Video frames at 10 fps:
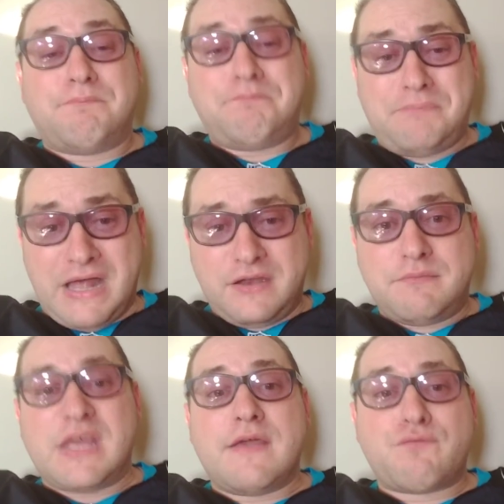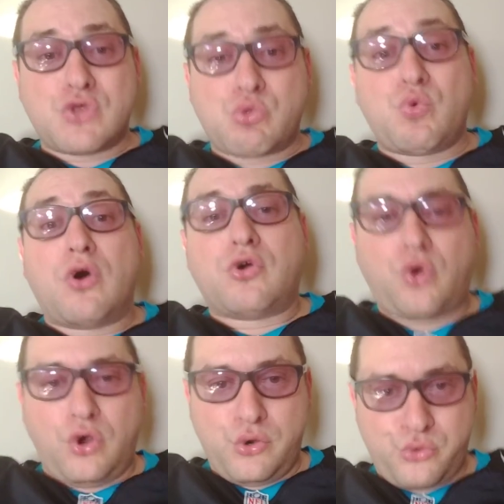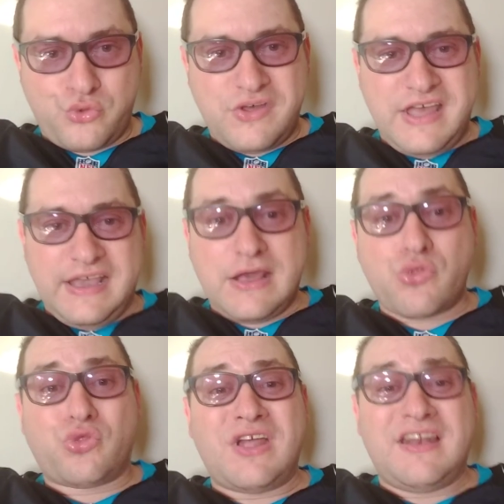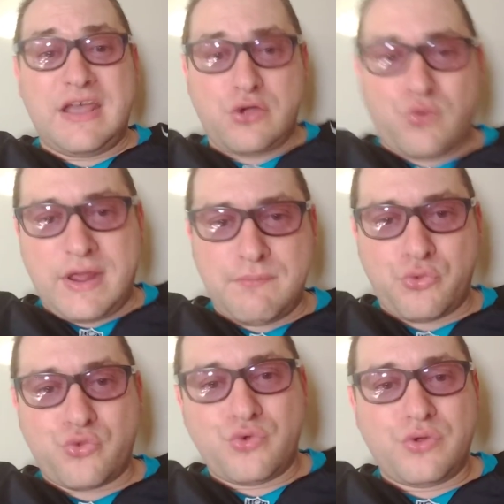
Pardon me. If this were calls against the LA Rams,